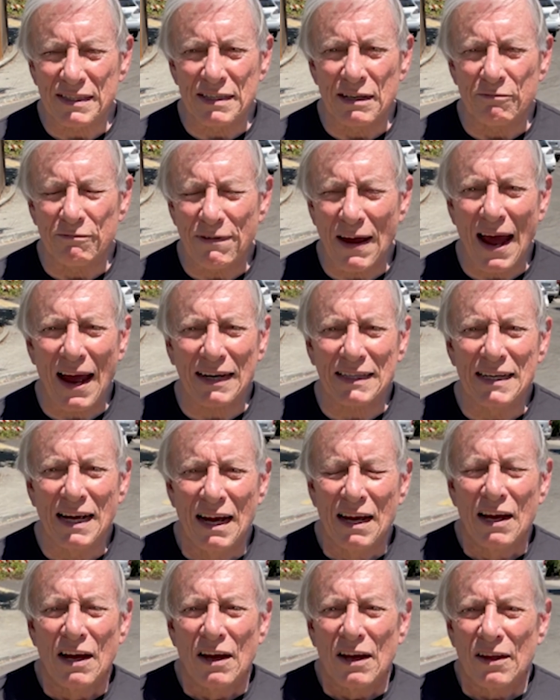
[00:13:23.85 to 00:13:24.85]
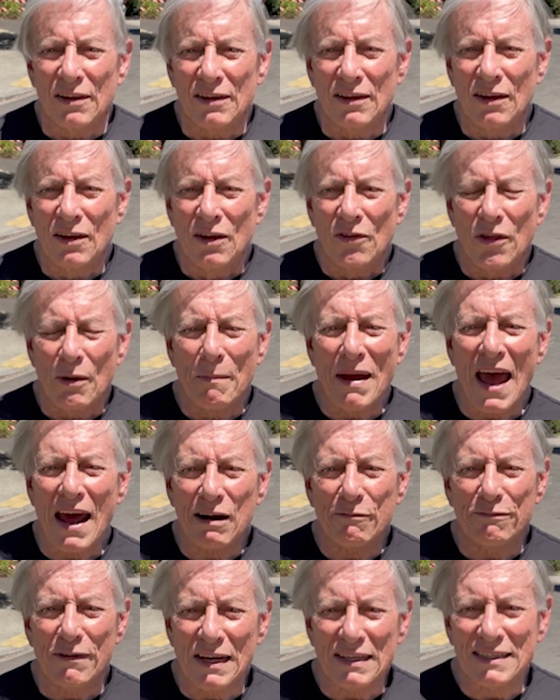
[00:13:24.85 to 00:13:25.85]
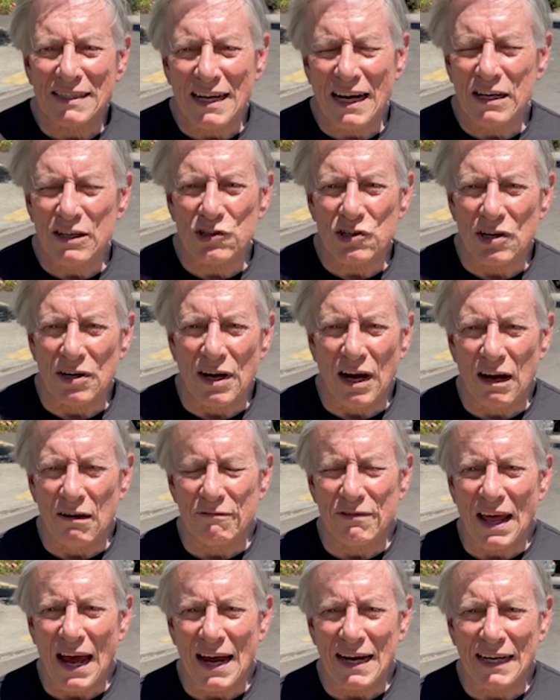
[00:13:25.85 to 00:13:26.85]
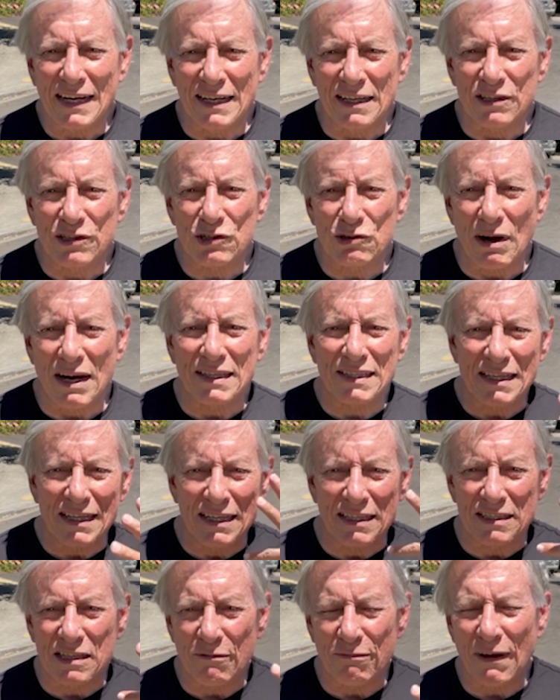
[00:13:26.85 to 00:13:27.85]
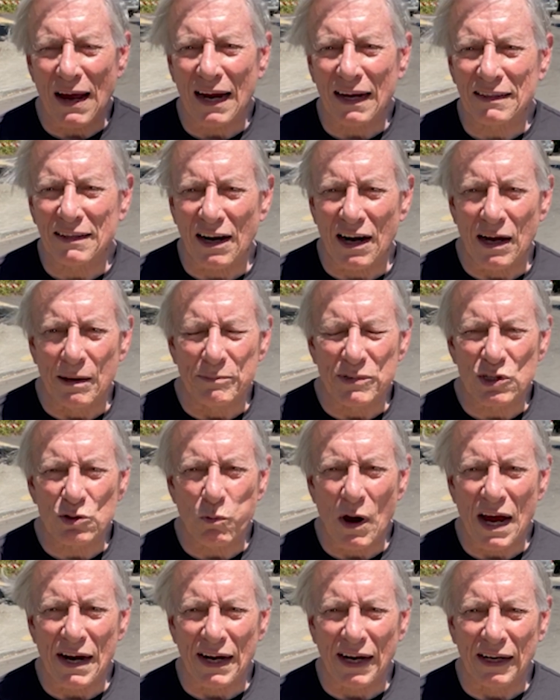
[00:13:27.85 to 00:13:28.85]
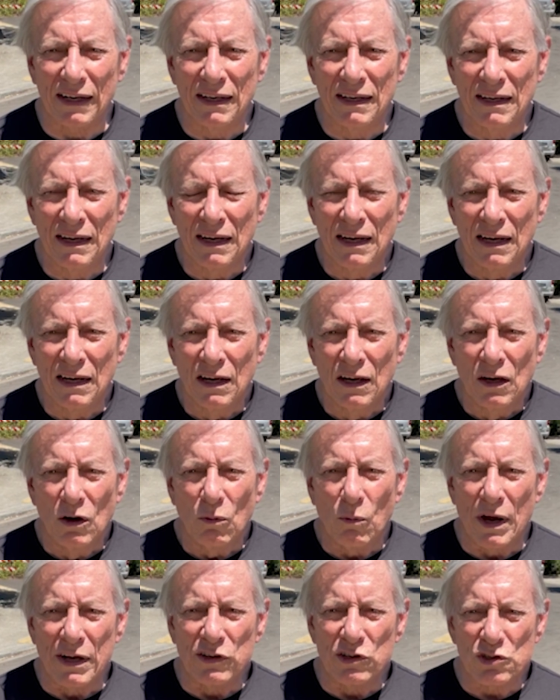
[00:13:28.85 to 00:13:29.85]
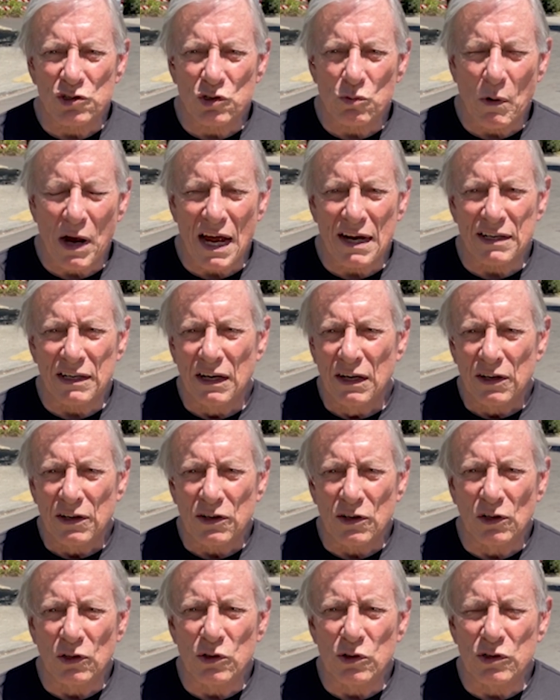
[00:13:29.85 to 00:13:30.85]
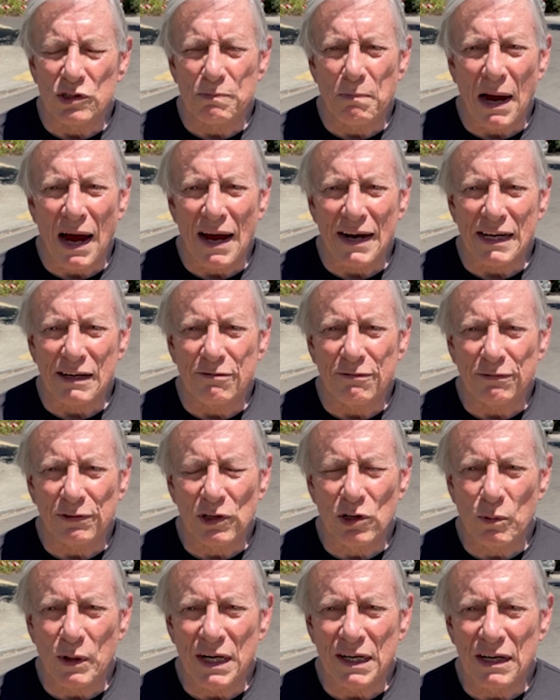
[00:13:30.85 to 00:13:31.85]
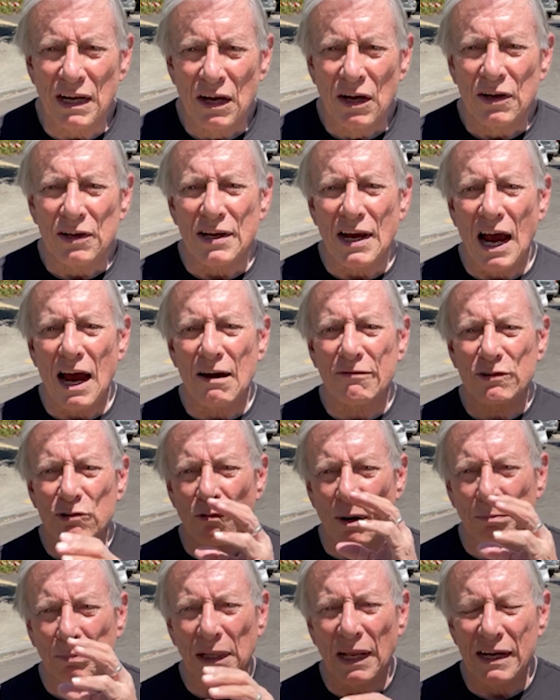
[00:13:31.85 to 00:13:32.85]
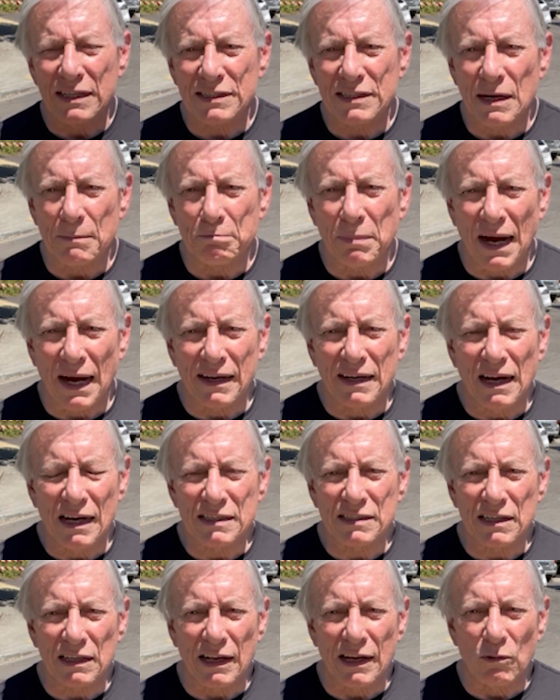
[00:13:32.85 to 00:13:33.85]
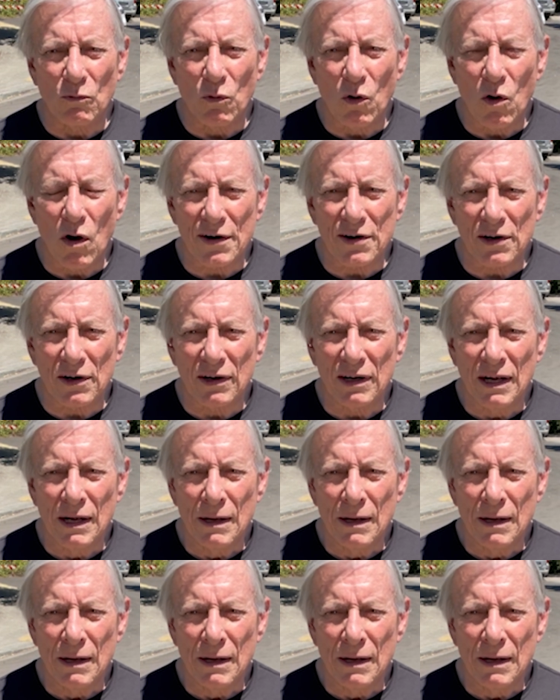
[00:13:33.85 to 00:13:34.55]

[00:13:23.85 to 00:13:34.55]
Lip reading: And in fact, the manifestation of that heat stress is the fact that I'm sweating. When you sweat, you lose body fluid. You have to replace it by guzzling water.